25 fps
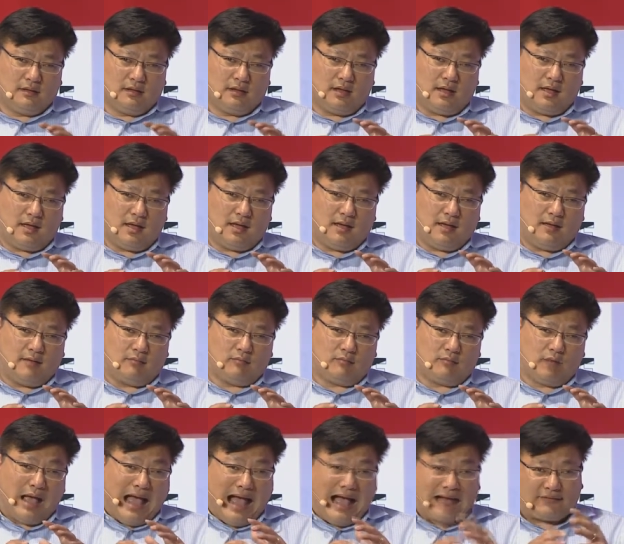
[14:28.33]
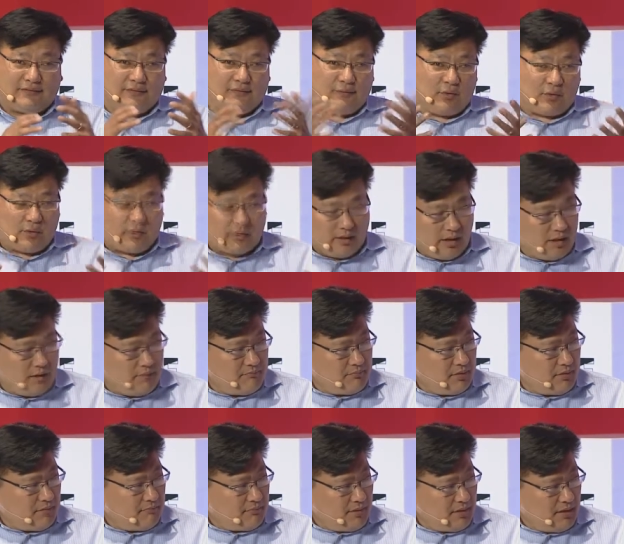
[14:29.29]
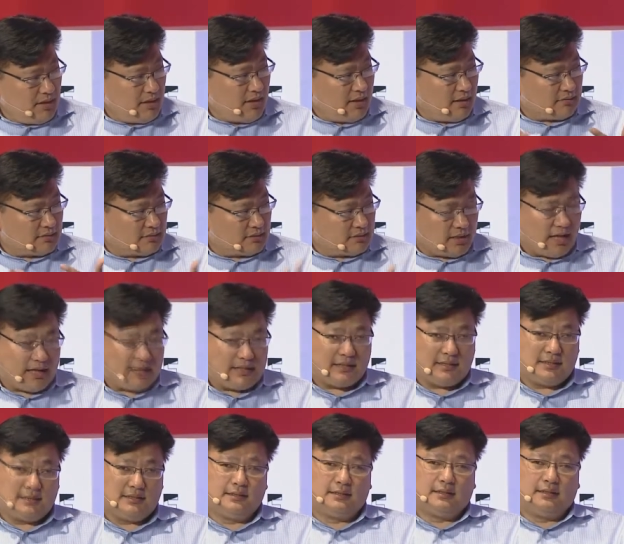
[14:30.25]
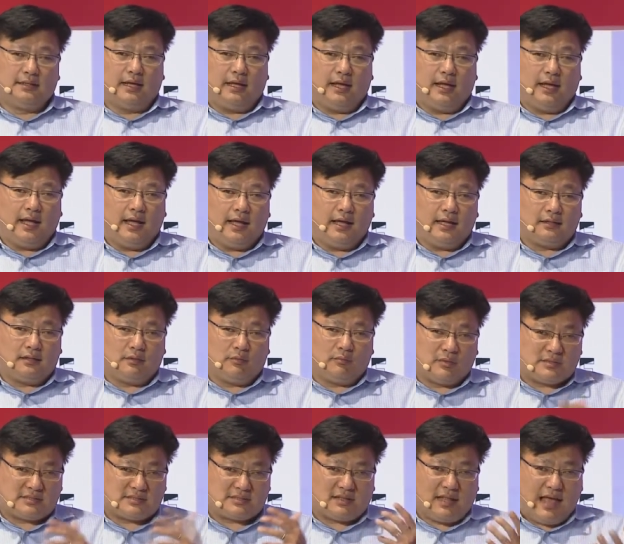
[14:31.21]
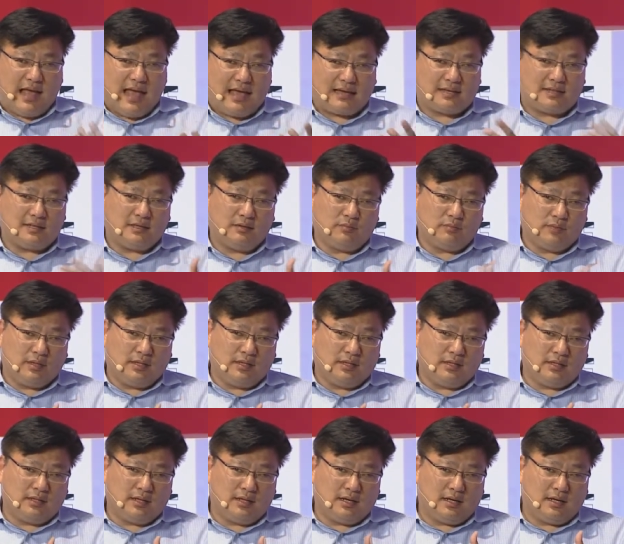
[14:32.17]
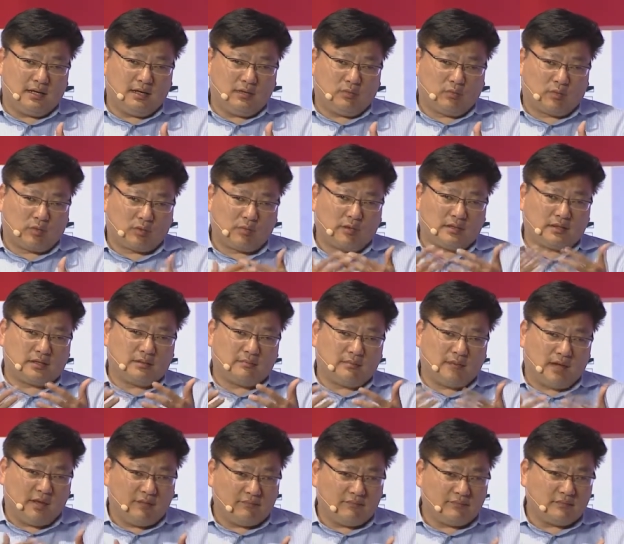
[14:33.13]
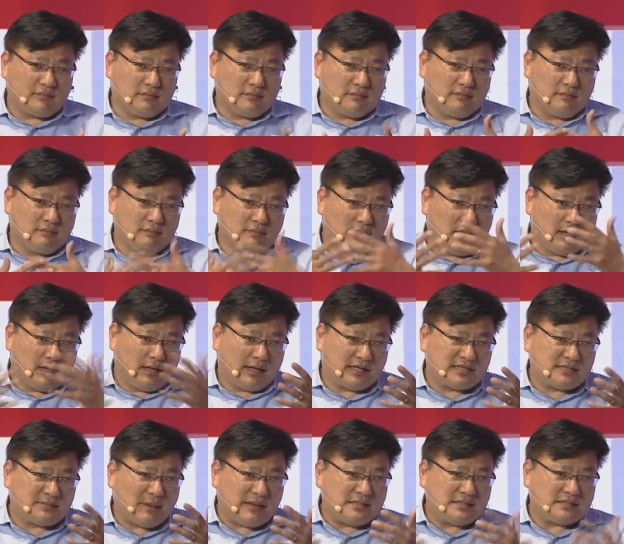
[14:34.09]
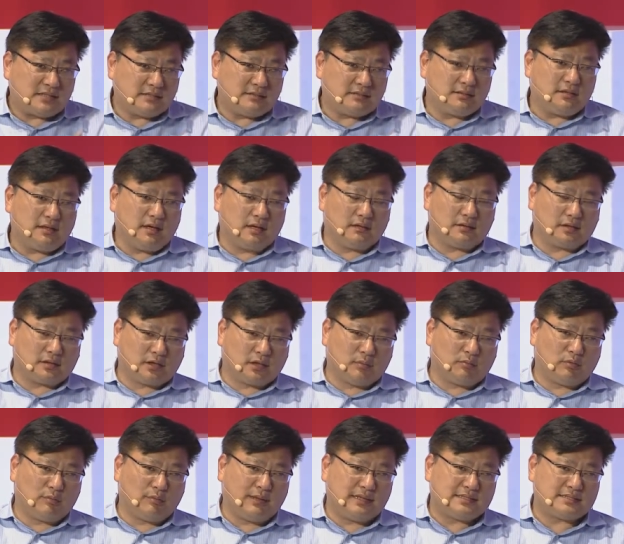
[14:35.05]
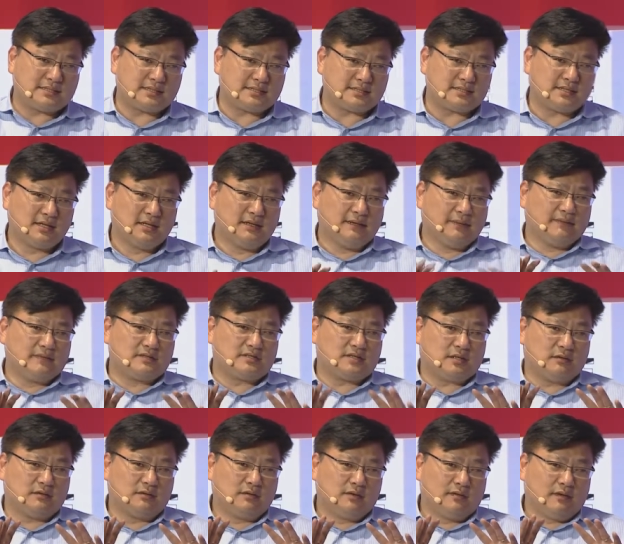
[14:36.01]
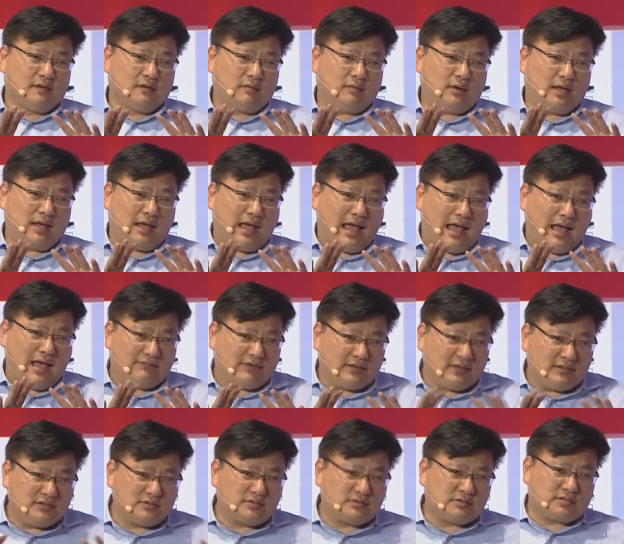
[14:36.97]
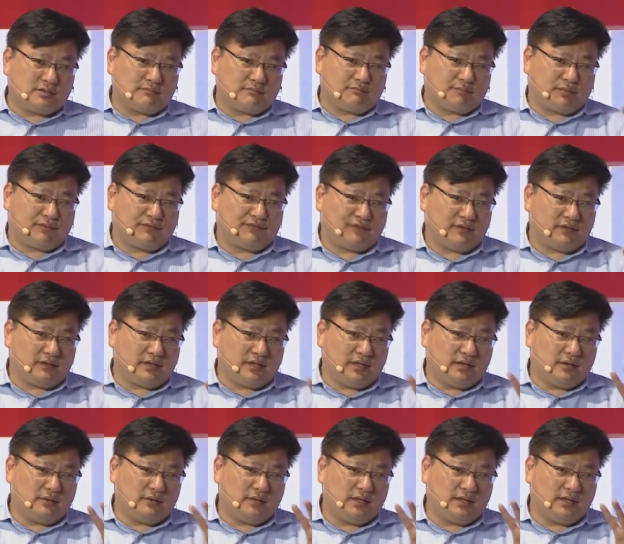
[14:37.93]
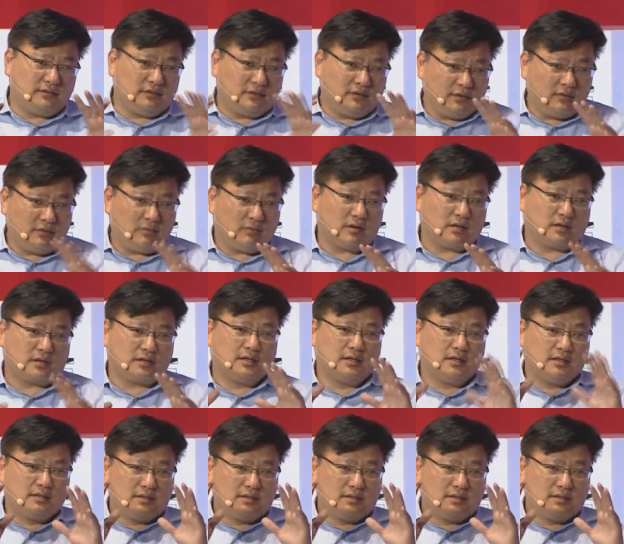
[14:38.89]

um, we actually work with Airbnb on China, and with Slack, we uh, work with them on uh, expansion on a global basis. So we have an interesting portfolio in New York,